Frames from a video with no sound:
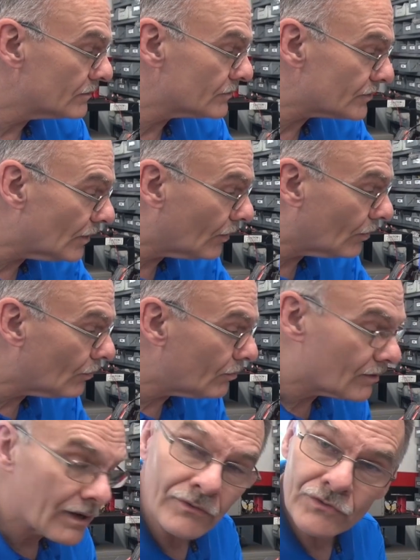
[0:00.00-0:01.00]

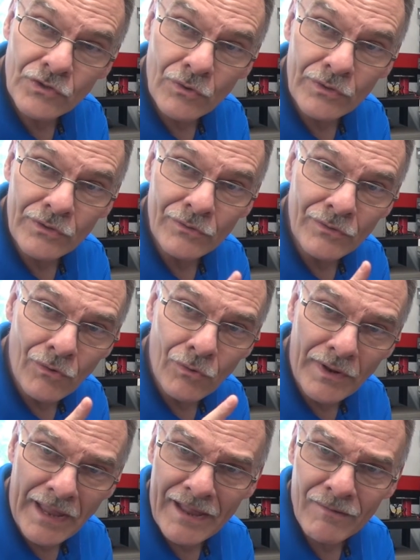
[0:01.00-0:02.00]
So, I'll show you an
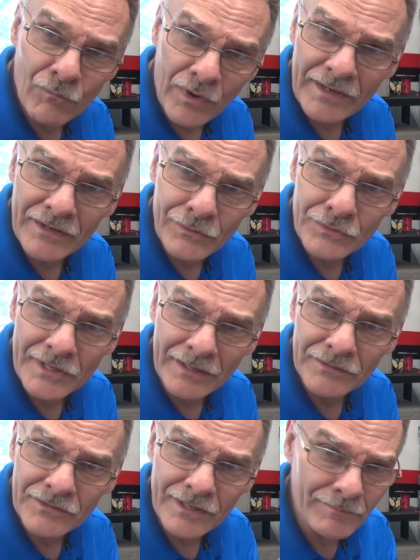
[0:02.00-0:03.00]
old ham radio
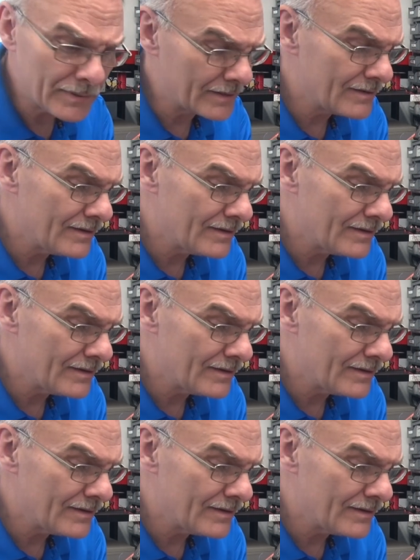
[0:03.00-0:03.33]
tech tip.